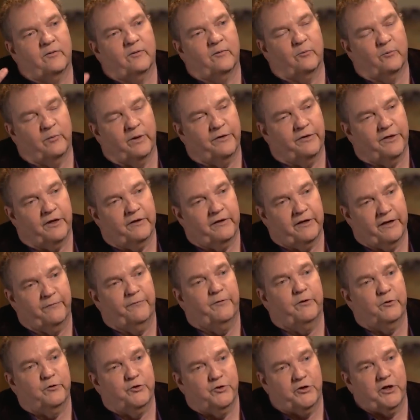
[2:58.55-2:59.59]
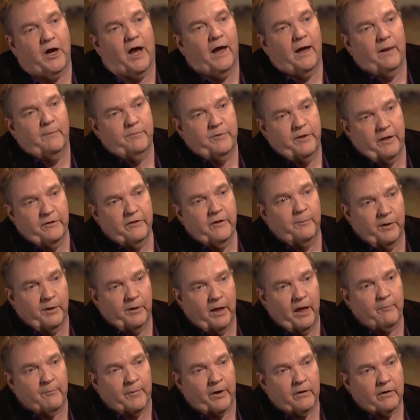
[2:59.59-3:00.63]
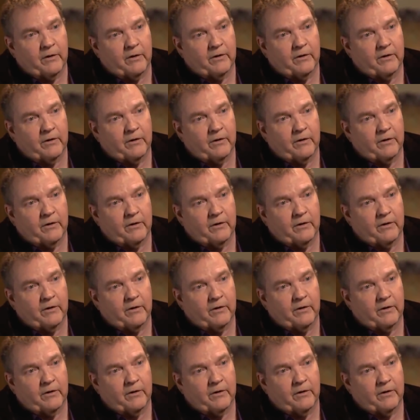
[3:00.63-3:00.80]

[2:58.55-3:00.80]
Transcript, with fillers: with a different job than the plumber.